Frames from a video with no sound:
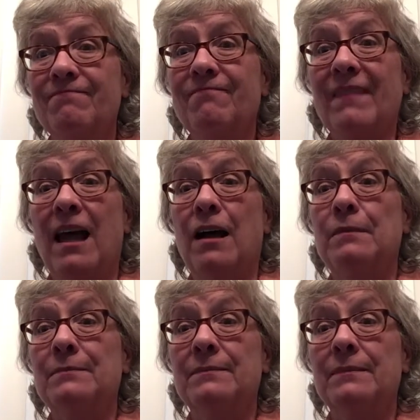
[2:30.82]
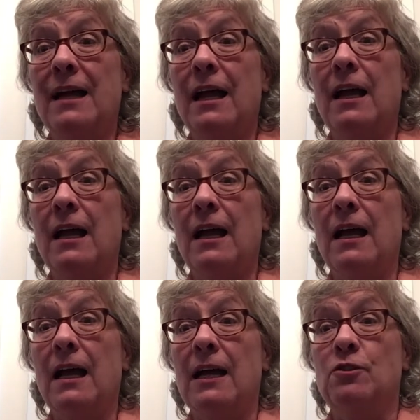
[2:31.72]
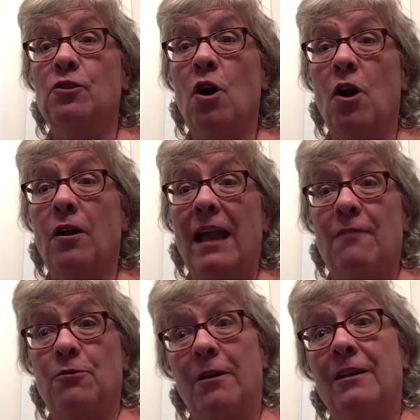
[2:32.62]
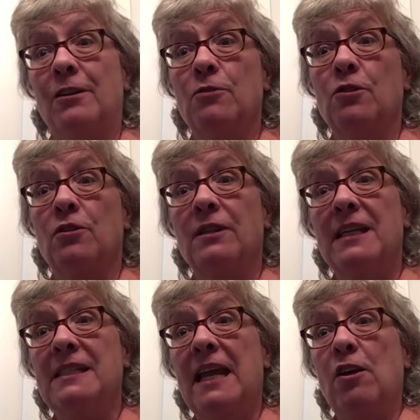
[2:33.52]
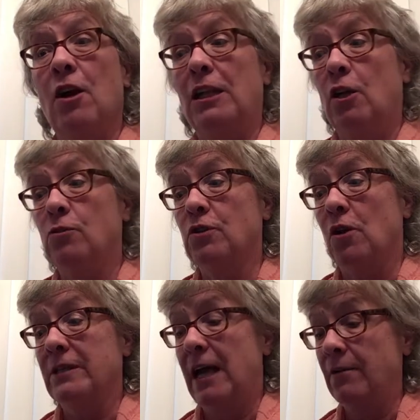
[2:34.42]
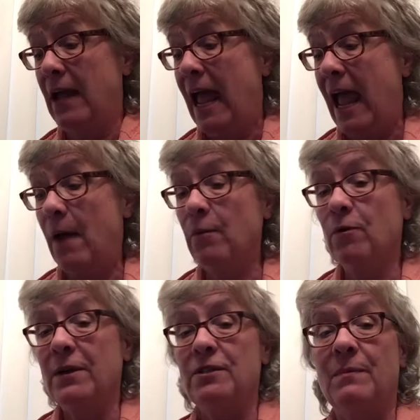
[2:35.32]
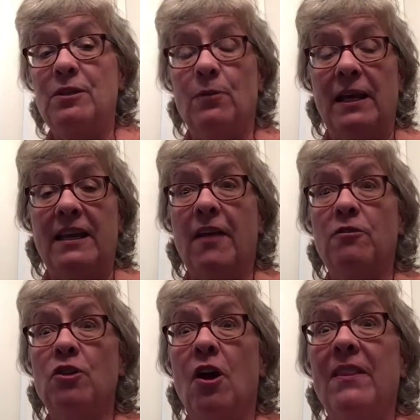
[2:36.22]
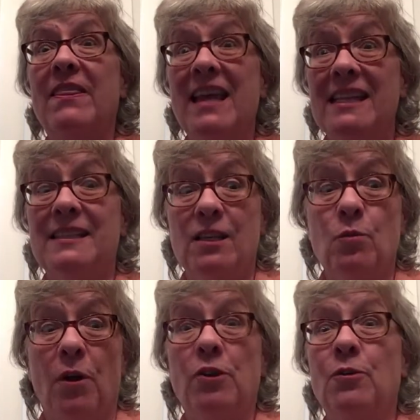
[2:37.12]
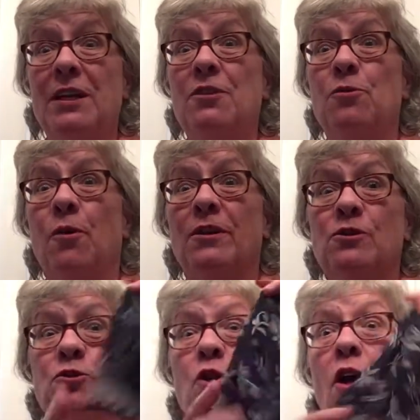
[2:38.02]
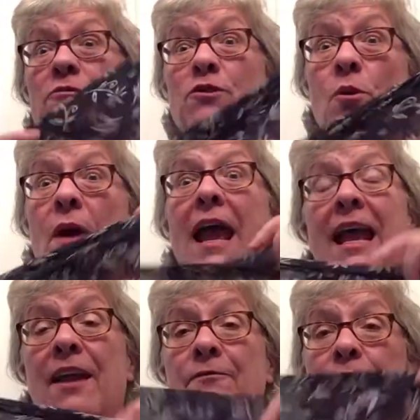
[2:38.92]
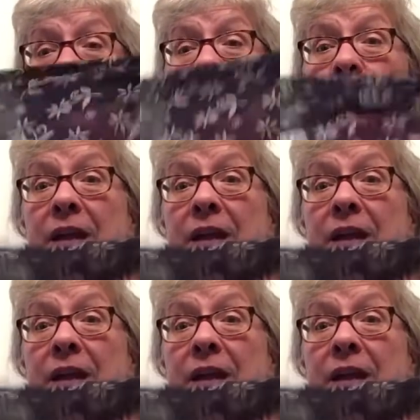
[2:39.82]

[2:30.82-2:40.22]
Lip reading: a song after a hello song. So let's take our hello song down, and we're going to be doing another song. And this is where you need your scarf. So if you don't